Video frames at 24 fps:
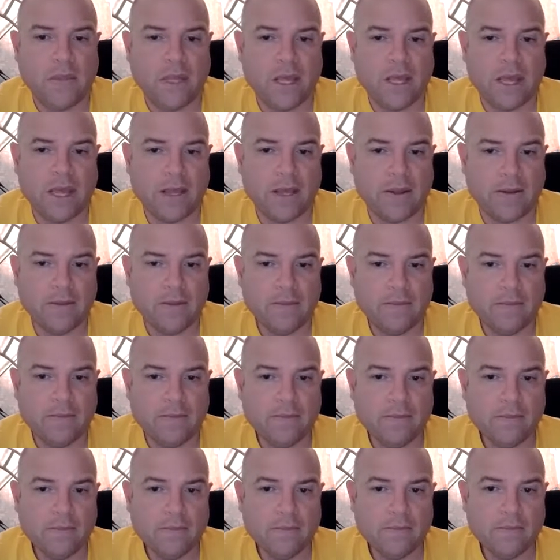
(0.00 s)

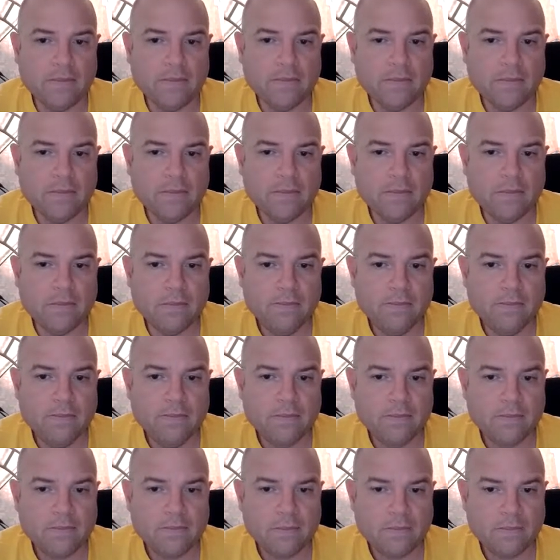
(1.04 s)

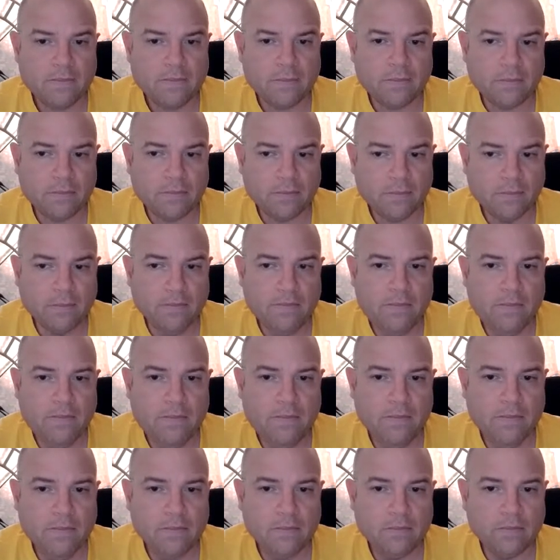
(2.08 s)

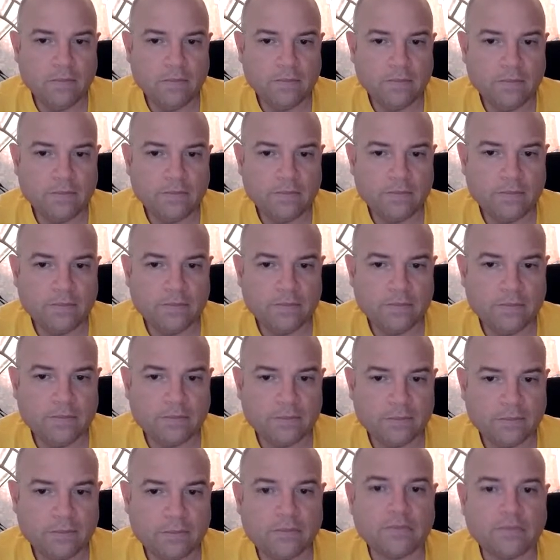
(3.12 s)

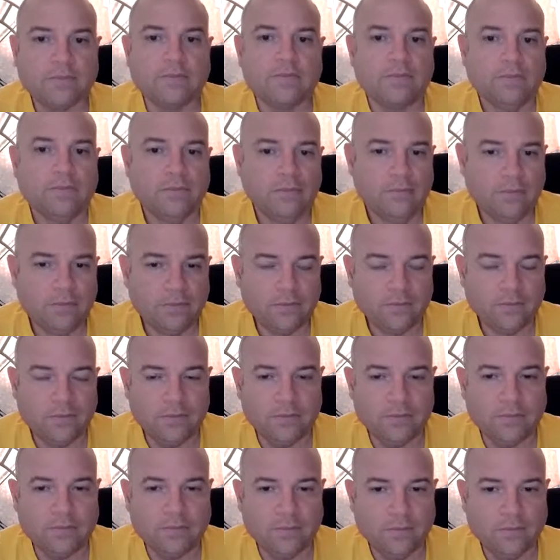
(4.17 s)

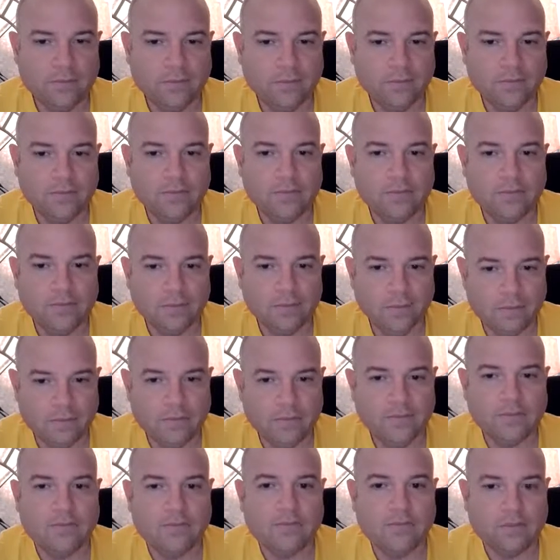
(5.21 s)

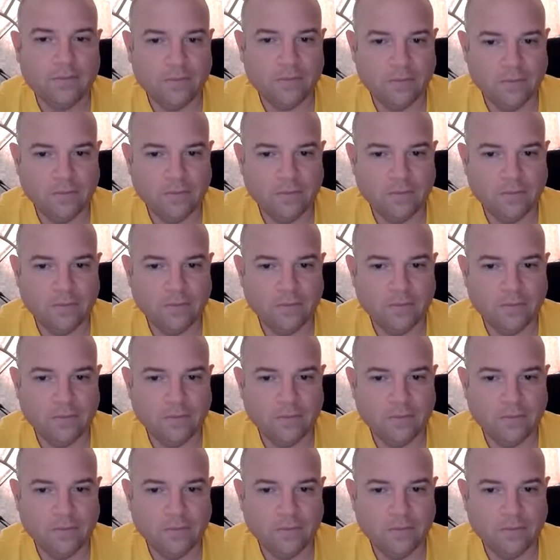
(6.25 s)
(not speaking)